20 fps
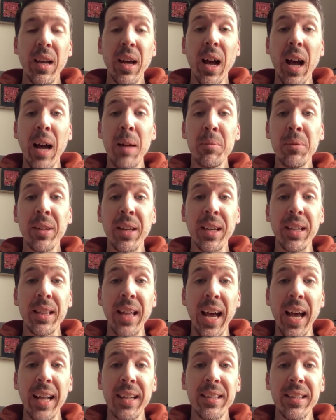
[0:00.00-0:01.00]
I'm like
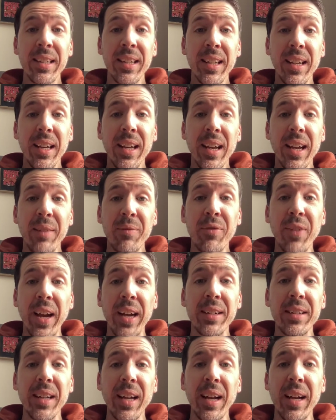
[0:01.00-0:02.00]
that. In
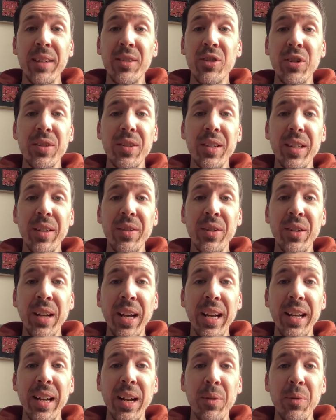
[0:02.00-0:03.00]
fact, just the other
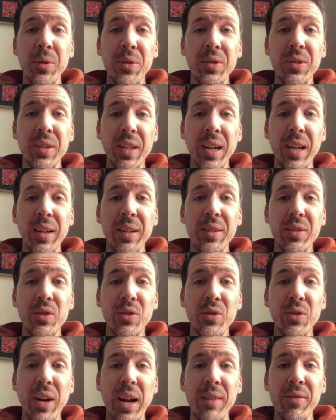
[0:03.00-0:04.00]
night, I was
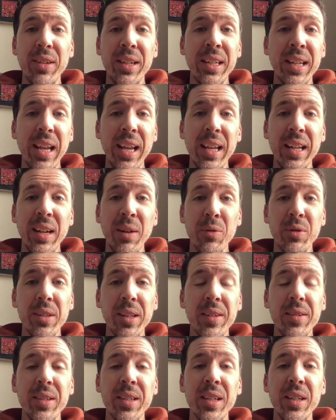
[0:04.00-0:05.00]
driving and I was
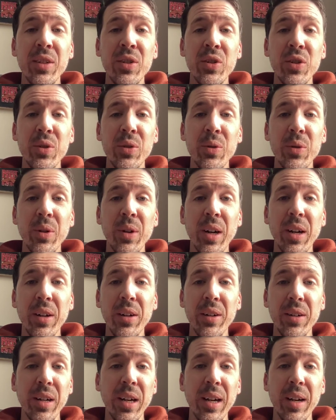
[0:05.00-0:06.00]
listening to
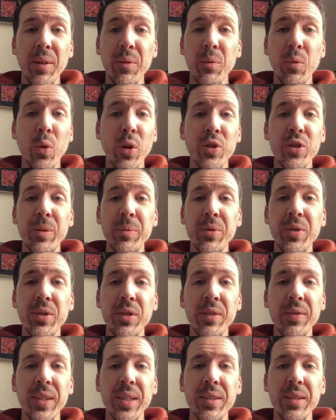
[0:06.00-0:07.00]
our worship
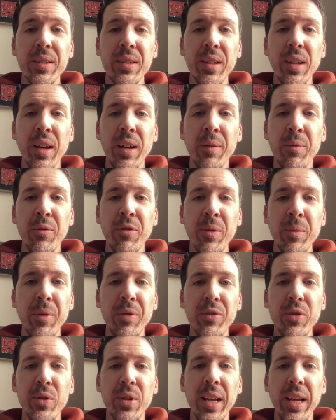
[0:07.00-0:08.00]
service from a
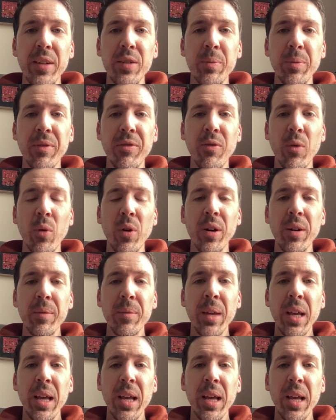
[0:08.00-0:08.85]
few days before.